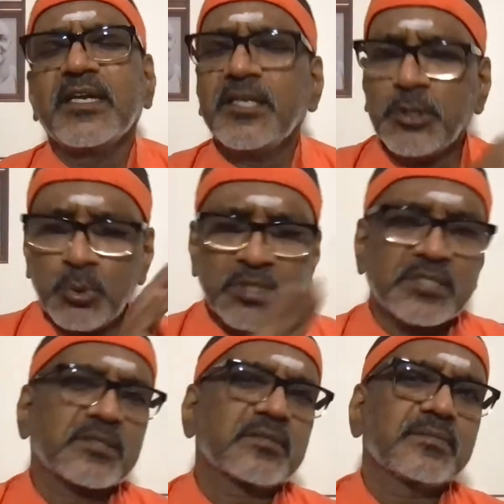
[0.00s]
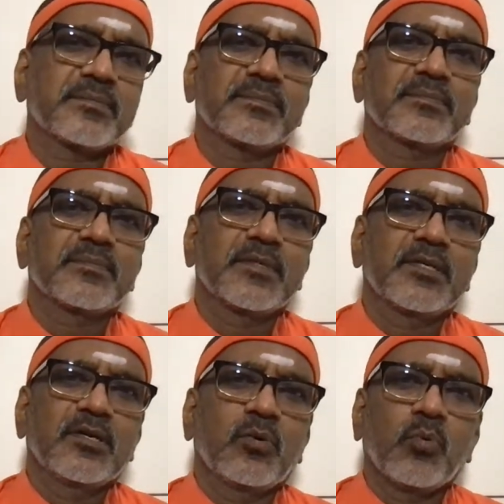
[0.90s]
He knew it.
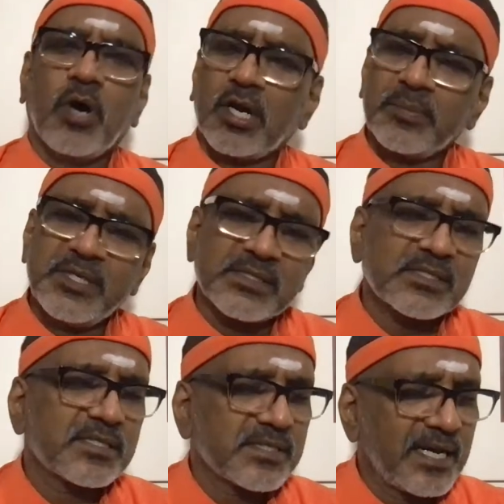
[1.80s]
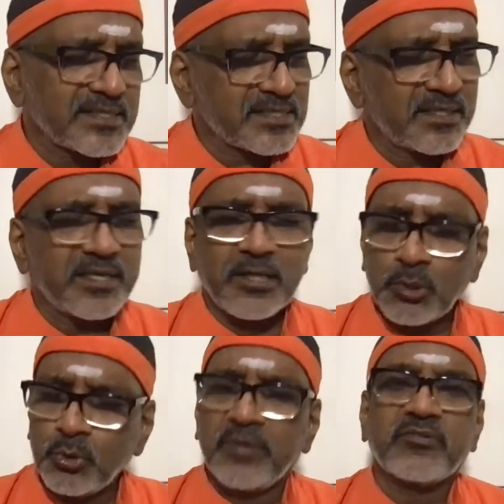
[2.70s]
War means disaster. He
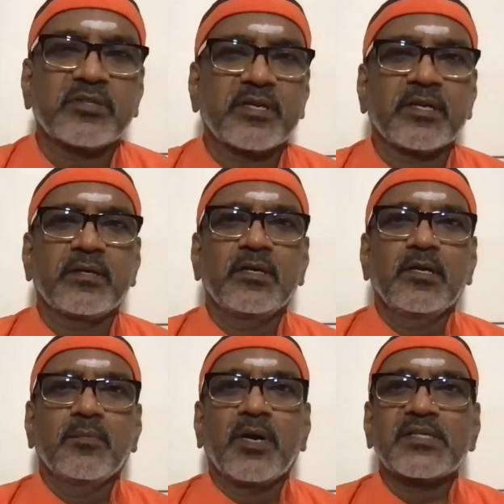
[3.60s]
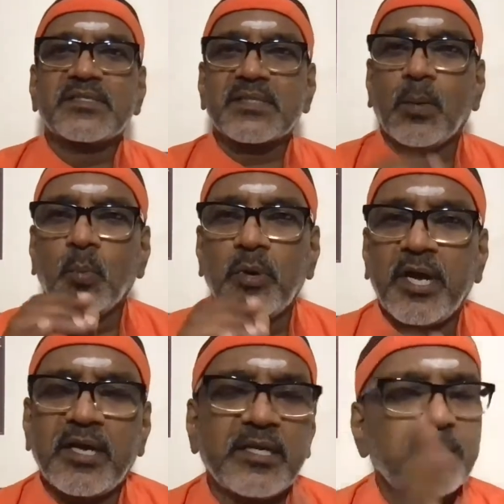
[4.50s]
knew everything. But
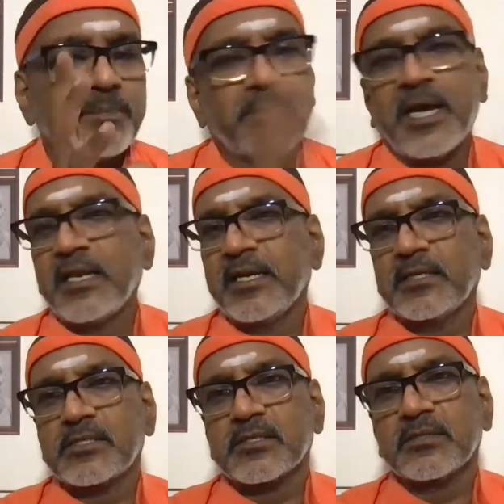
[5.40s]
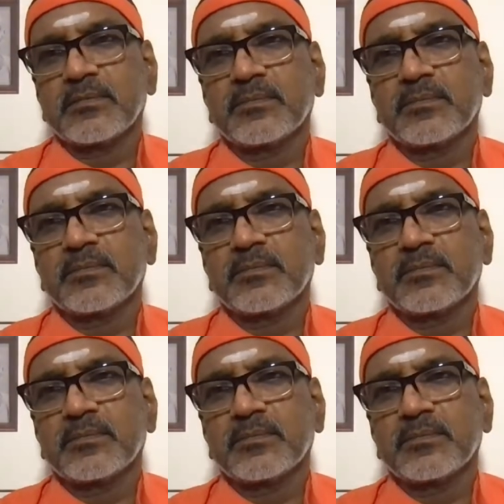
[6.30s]
somewhere he panicked.